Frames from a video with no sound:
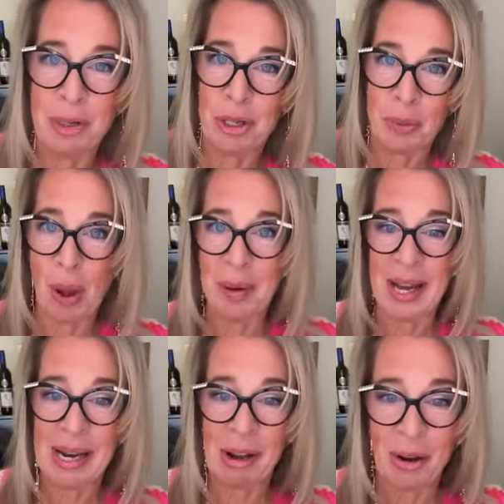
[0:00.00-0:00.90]
which is why we
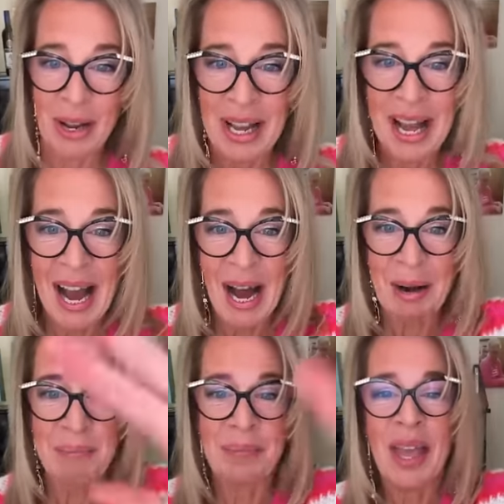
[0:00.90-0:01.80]
get along.
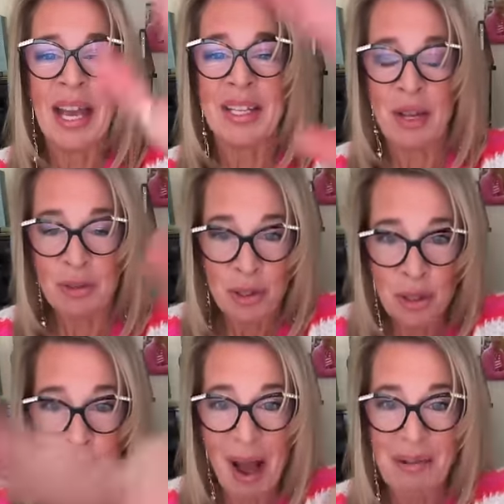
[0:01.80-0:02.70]
So
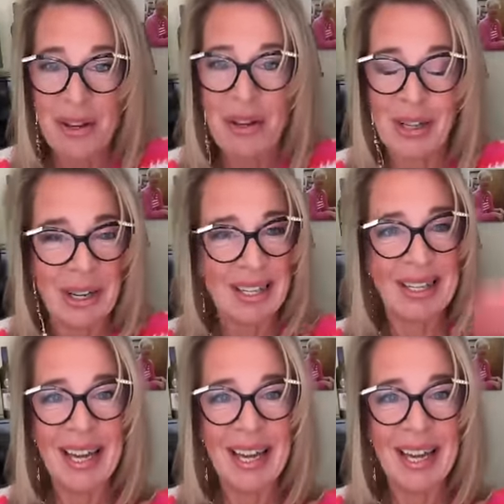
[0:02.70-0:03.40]
do have a look